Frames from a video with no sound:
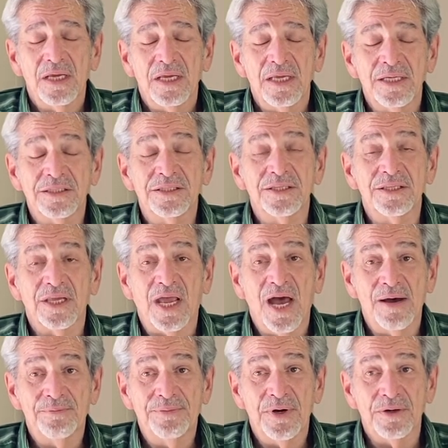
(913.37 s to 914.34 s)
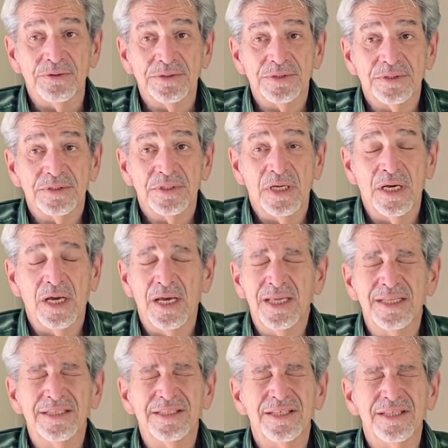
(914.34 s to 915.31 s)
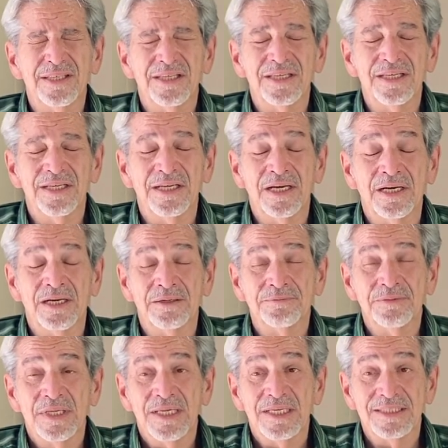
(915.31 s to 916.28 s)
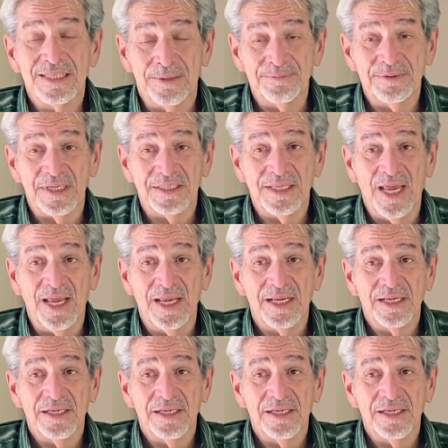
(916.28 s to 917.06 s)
into the compost, into the septic tank.